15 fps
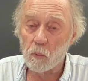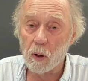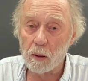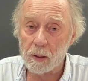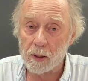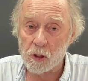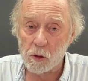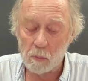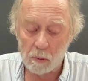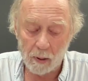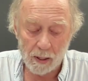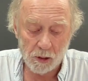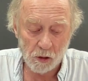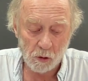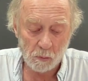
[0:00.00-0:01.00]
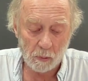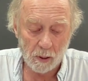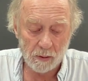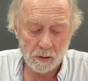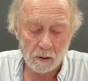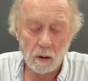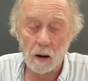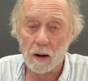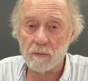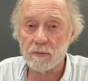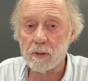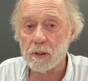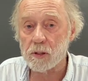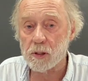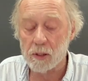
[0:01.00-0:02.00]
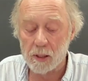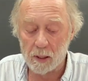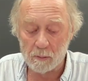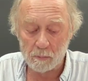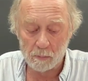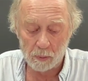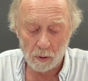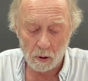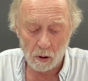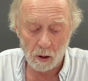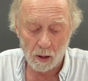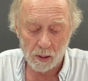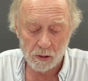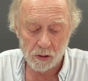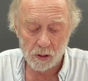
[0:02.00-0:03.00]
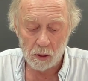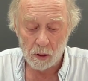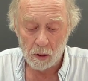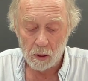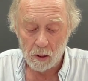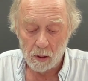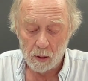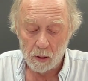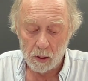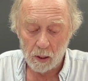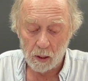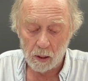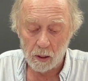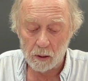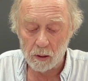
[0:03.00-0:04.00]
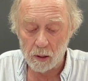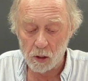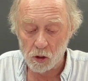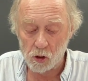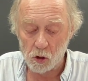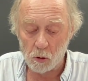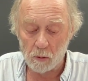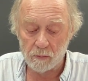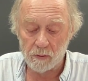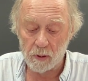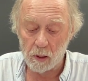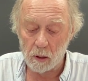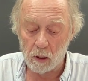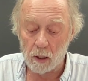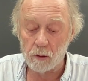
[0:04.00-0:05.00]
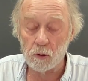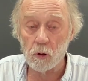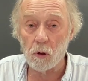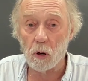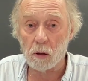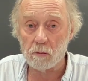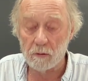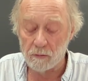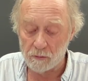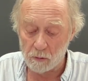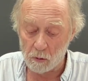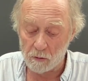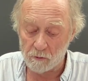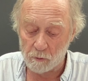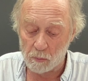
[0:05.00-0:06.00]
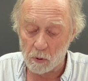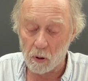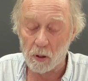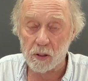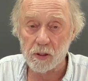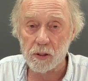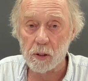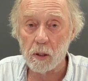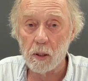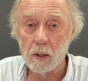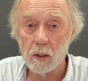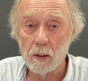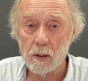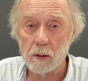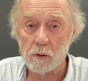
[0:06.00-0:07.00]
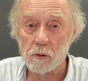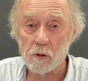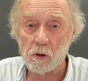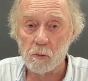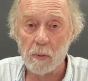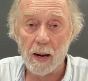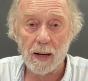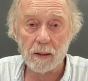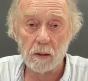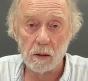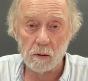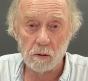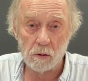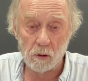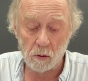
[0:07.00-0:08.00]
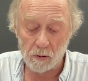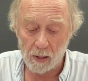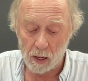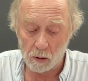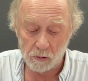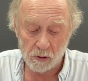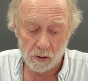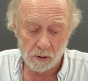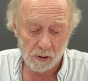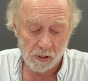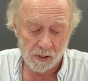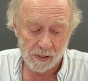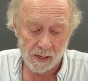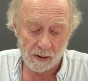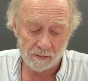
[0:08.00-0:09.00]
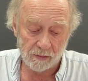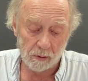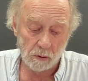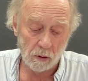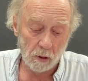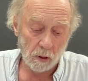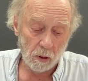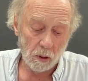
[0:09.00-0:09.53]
well expressed by the novelist Tim Parks in an issue of the New York Review of Books. This was back in 2007.